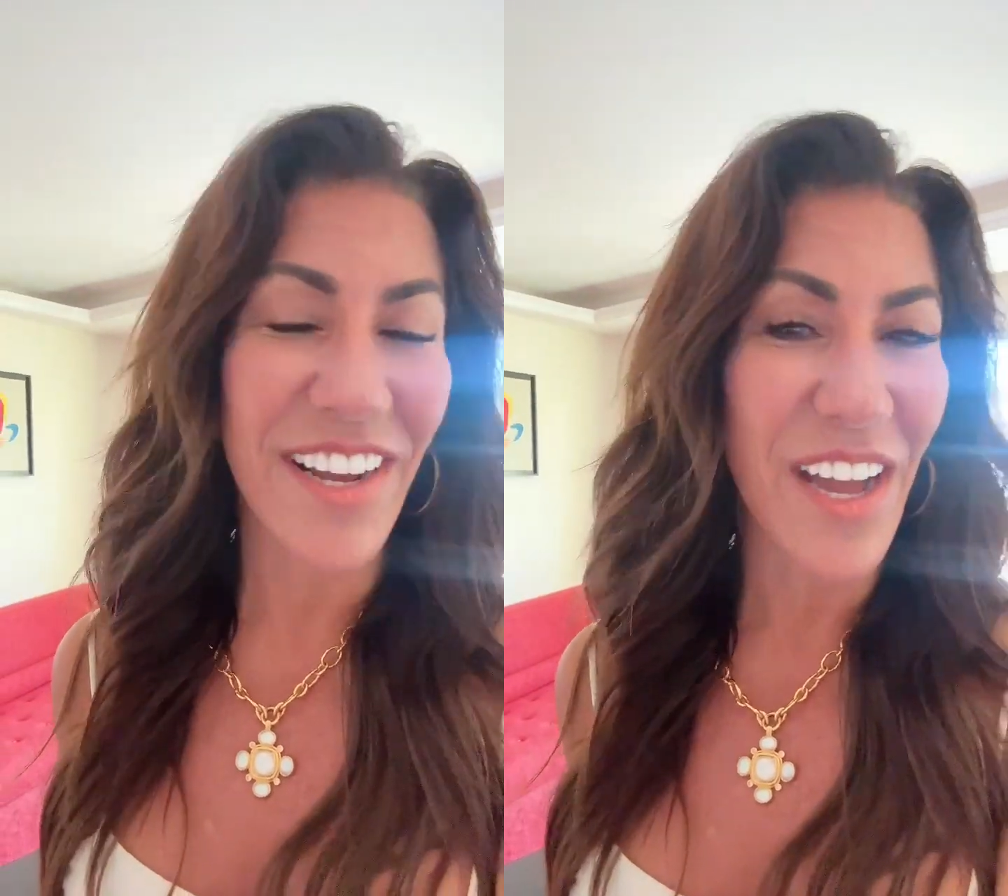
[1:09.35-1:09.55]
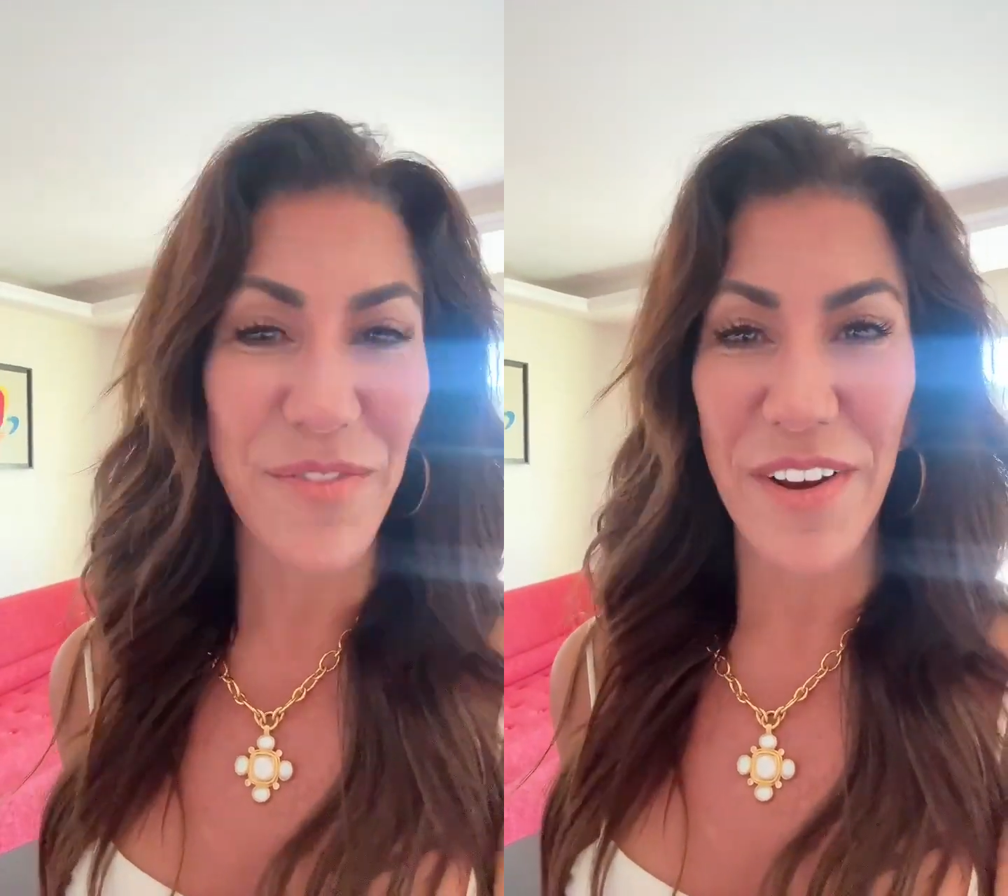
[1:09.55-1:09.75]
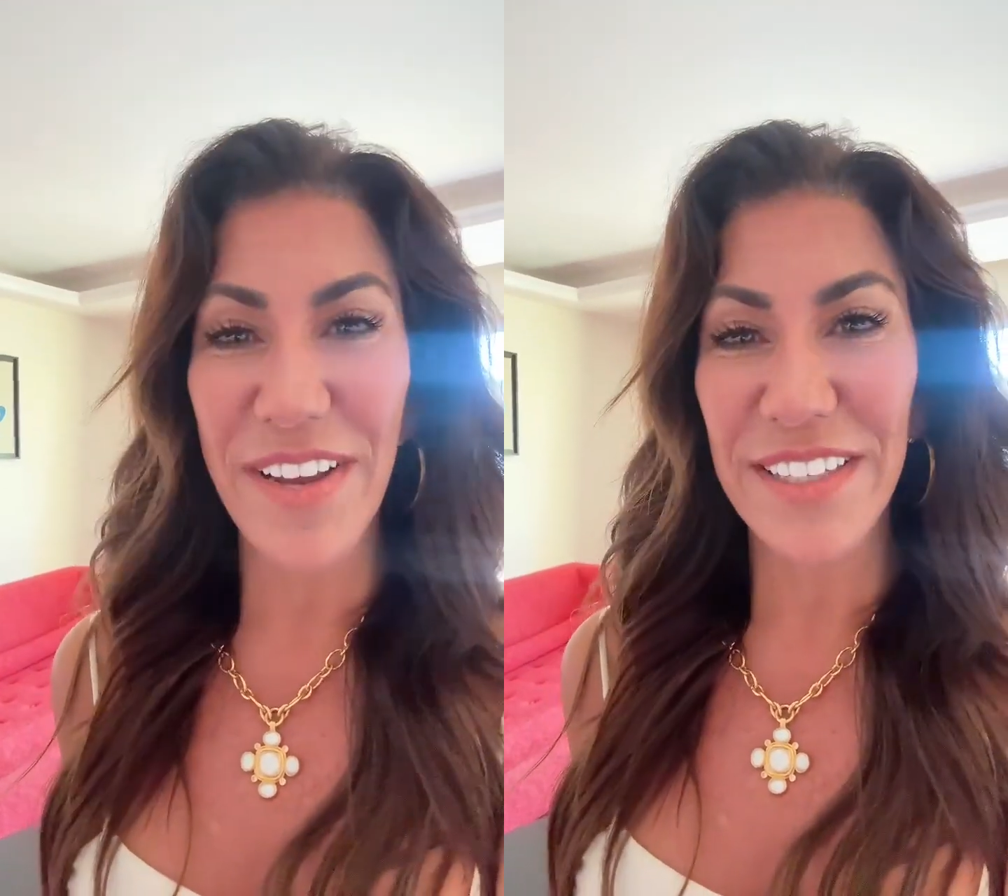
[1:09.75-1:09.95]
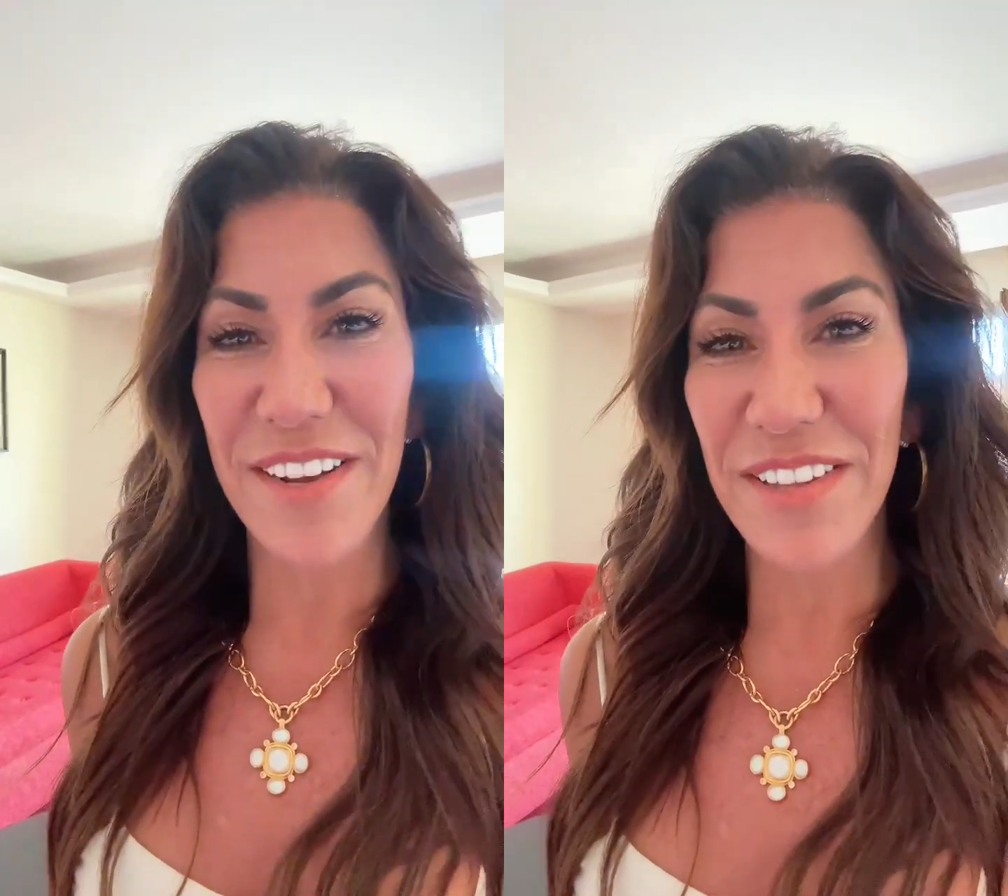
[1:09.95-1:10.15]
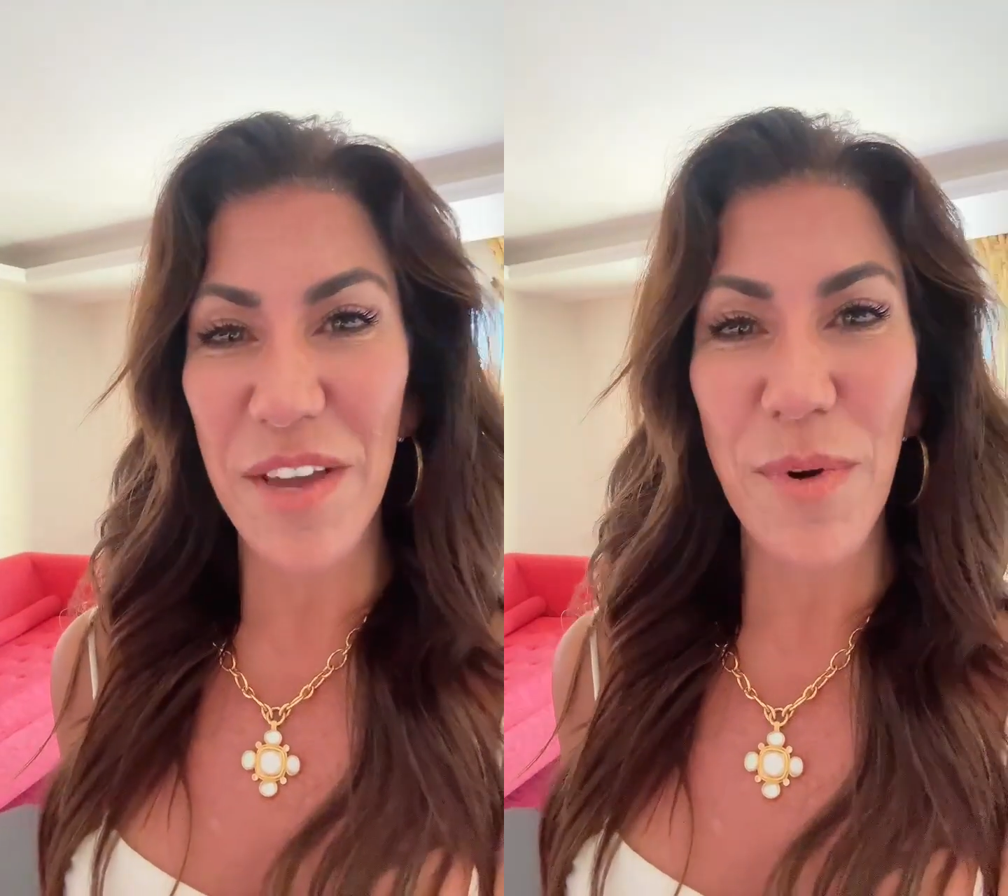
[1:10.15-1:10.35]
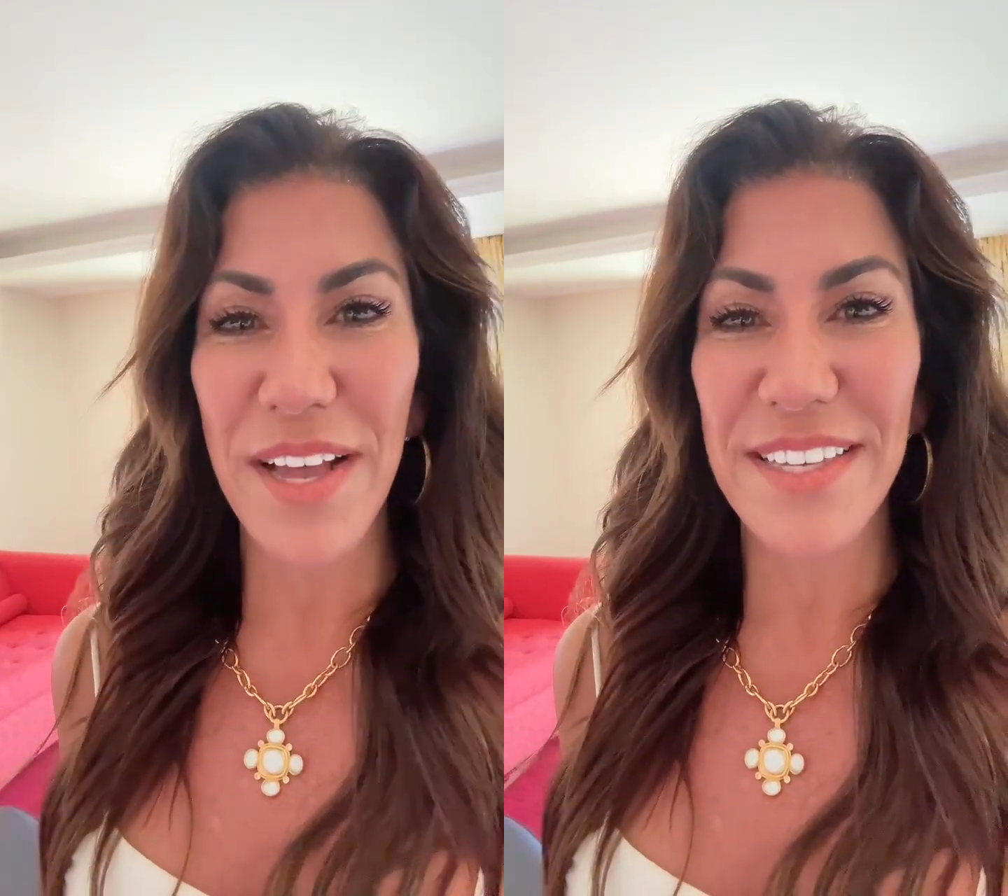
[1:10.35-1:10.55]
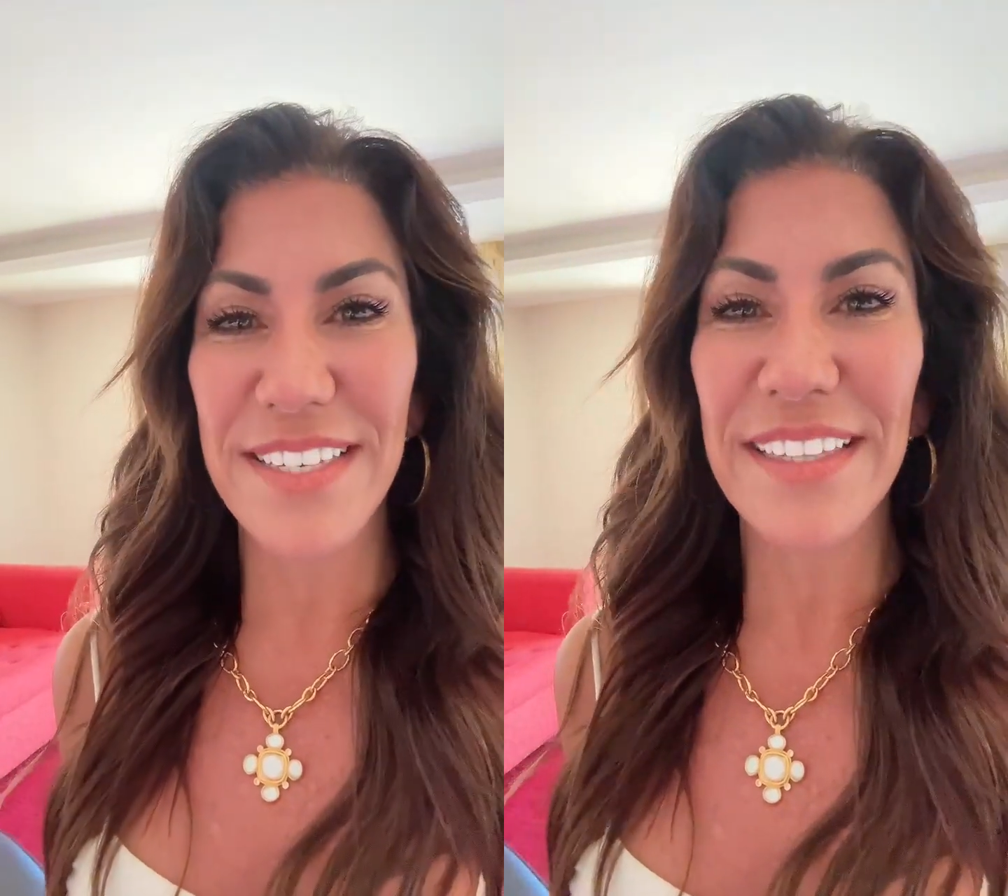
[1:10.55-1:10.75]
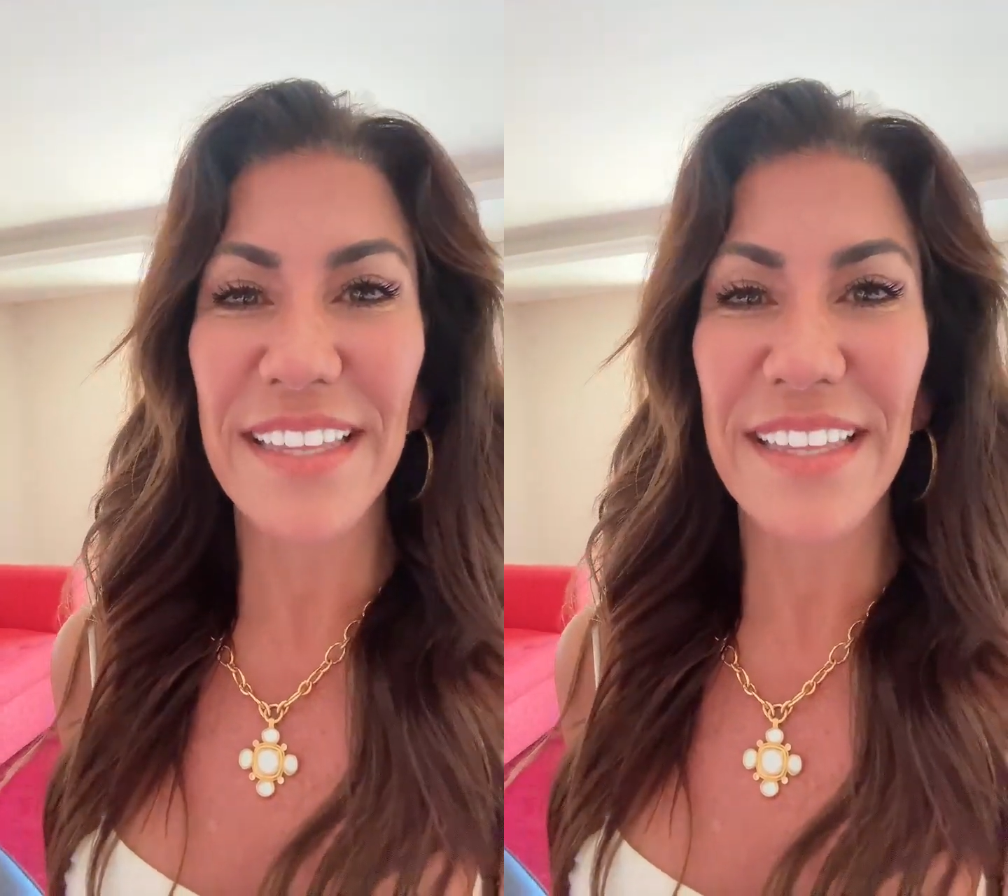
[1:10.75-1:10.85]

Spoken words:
got very clearly was,